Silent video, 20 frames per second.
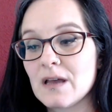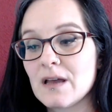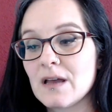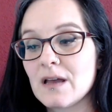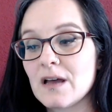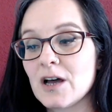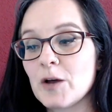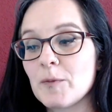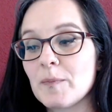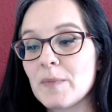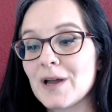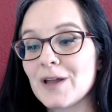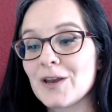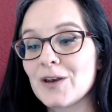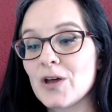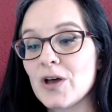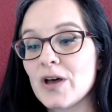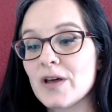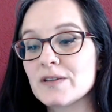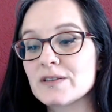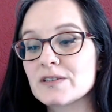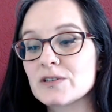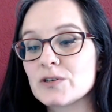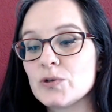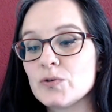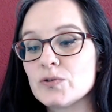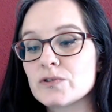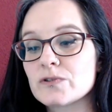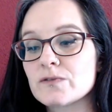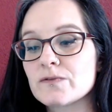and my nurse
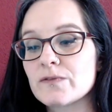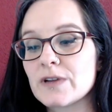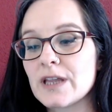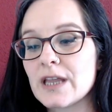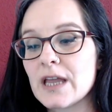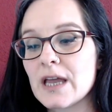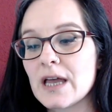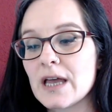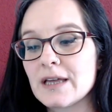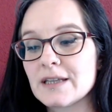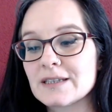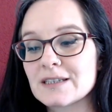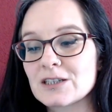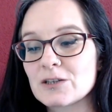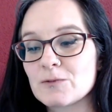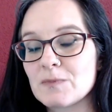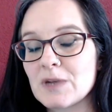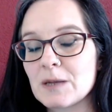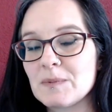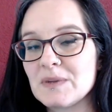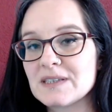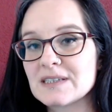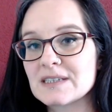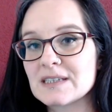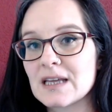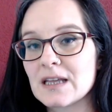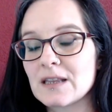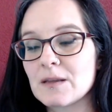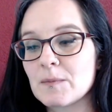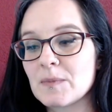used for years to make me say
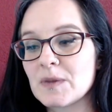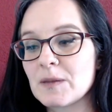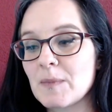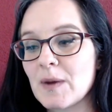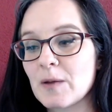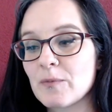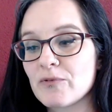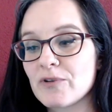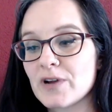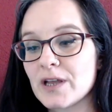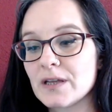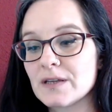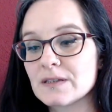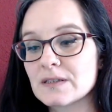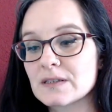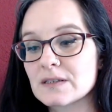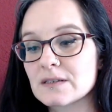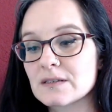them in my prayers.